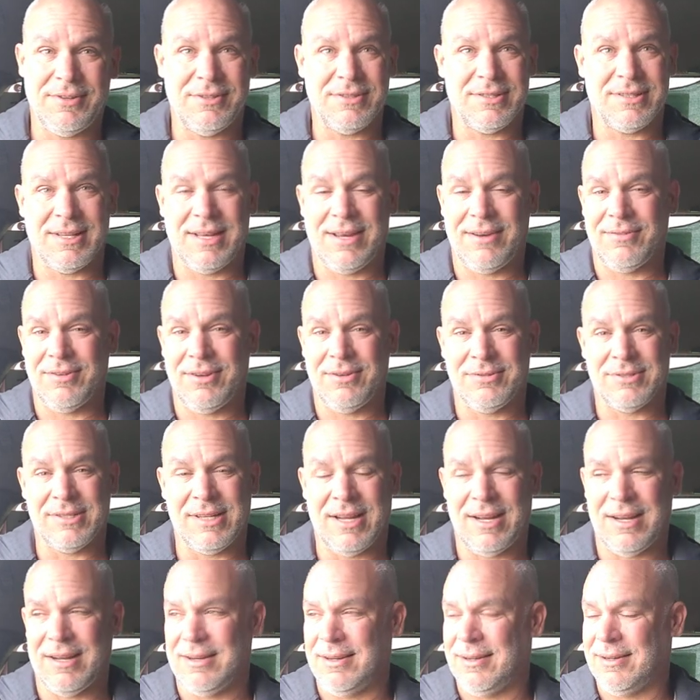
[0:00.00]
It was
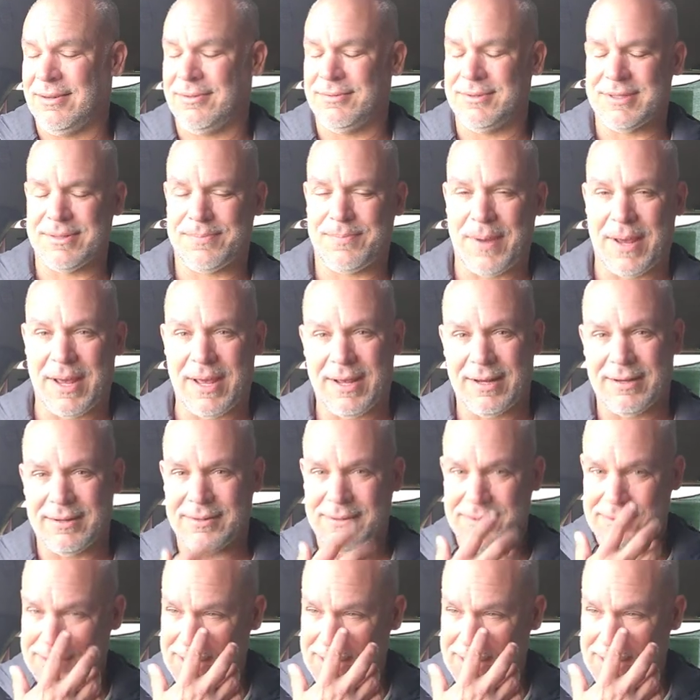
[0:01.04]
bad.